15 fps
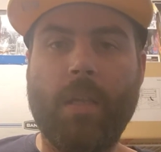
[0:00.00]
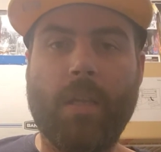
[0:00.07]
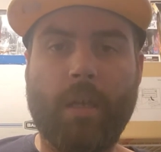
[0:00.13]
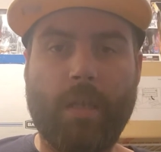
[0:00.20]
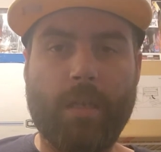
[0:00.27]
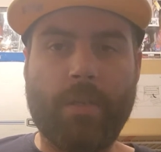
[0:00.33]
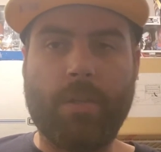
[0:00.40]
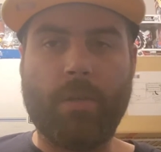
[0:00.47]

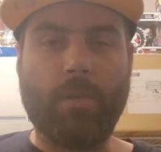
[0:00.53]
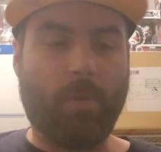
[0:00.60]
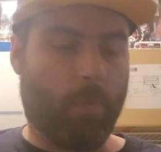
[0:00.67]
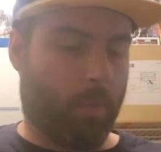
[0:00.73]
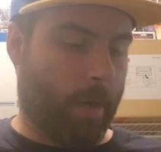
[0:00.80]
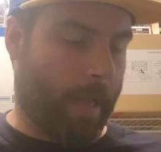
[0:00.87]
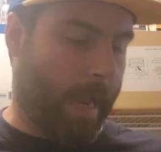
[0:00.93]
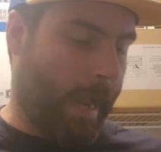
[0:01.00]
issue or
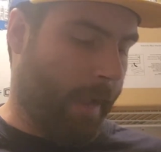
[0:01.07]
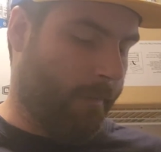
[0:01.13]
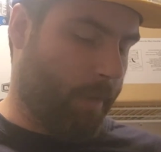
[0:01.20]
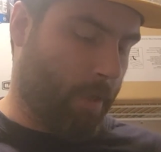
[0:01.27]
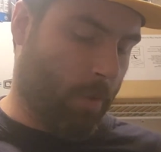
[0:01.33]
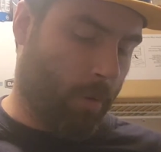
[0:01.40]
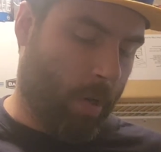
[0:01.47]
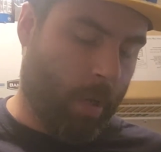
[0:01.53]
what have
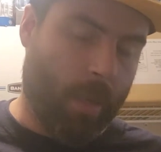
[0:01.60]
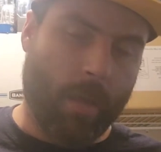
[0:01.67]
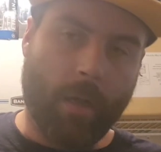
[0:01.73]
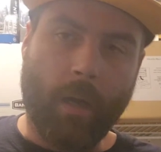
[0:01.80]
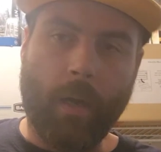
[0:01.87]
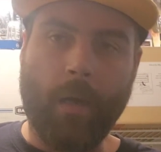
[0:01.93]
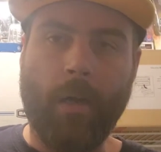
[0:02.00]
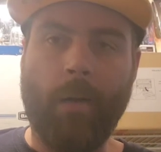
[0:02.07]
you.
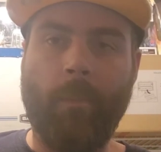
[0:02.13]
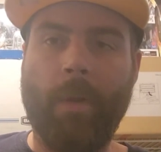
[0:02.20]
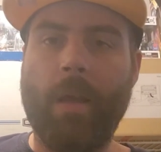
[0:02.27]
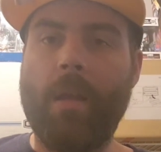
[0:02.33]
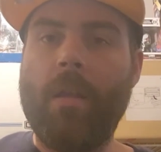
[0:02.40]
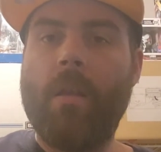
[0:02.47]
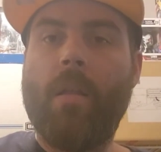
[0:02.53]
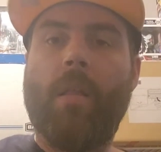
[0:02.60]

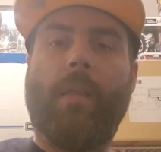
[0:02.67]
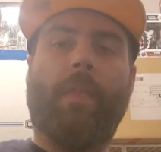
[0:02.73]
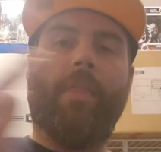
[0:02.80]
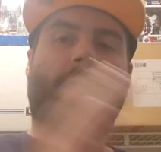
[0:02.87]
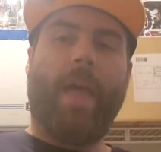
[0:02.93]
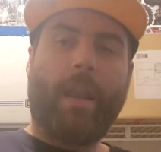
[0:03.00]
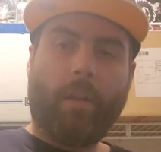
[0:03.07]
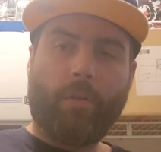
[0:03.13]

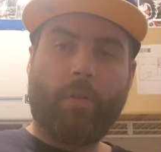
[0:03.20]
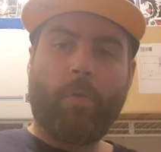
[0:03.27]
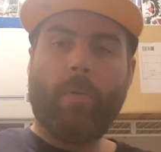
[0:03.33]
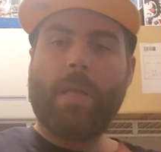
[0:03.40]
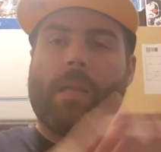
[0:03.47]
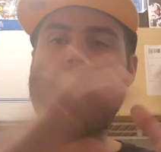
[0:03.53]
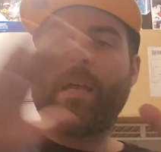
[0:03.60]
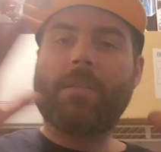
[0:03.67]
That'll do
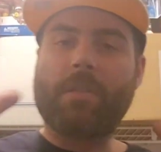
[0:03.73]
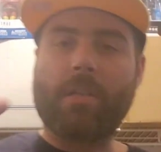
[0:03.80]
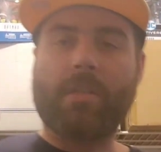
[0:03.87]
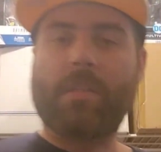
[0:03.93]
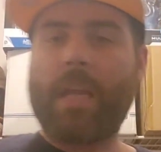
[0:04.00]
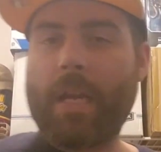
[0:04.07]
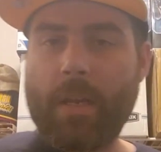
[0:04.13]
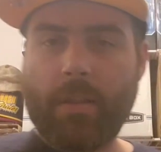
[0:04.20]
me. That's the
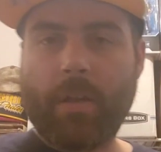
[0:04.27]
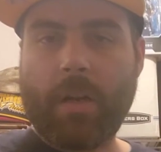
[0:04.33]
state of the